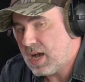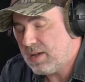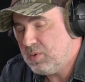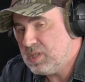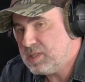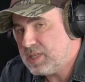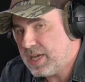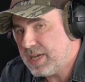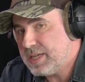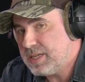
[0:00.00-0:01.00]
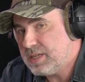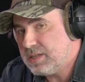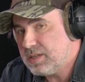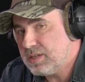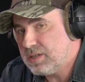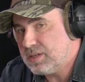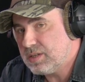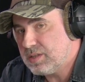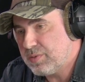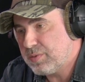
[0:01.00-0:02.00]
I would say,
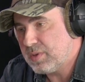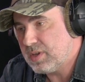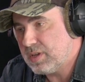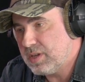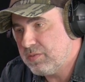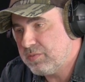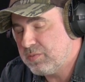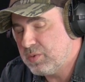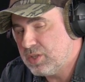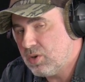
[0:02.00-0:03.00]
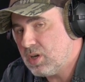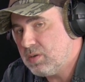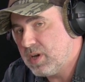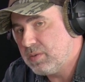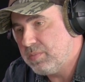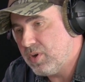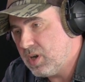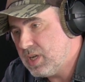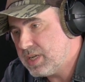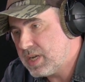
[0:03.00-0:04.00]
if we talk about
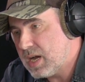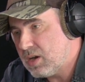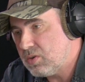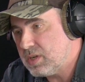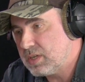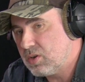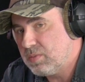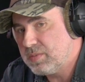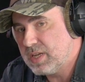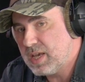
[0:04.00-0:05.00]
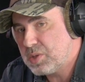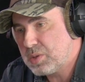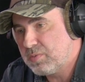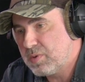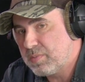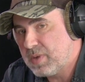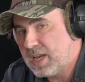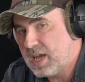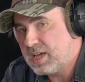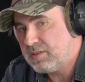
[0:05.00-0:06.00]
Berlin now in combination with my
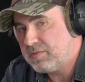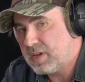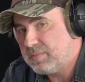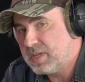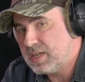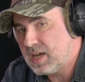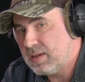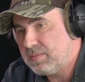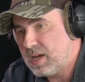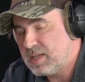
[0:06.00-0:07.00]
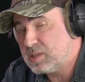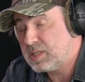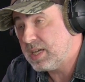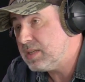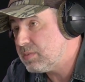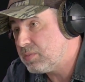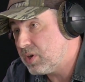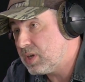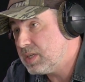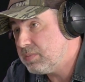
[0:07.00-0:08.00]
life, I mean, I stayed in
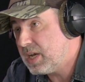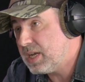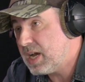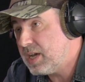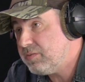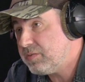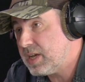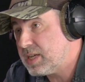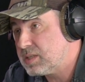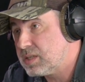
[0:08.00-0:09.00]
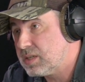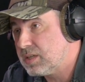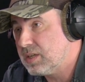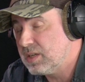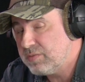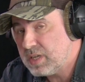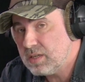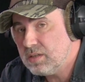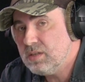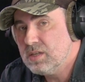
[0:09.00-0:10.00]
Berlin my life as a
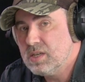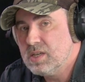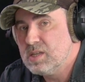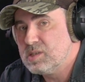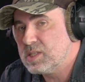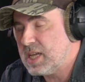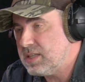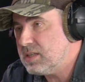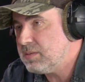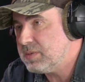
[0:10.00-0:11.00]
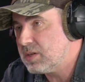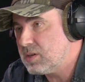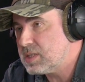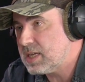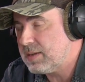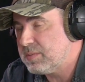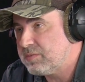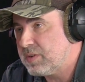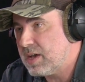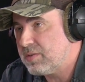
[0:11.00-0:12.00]
living center because I'm a
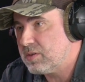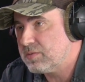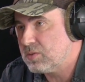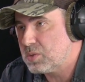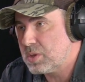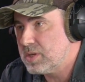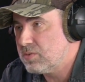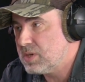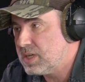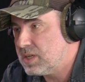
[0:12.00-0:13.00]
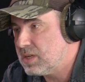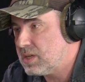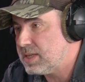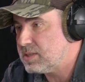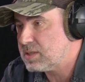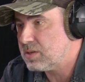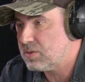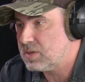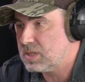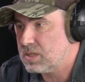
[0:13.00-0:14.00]
father of two children, and so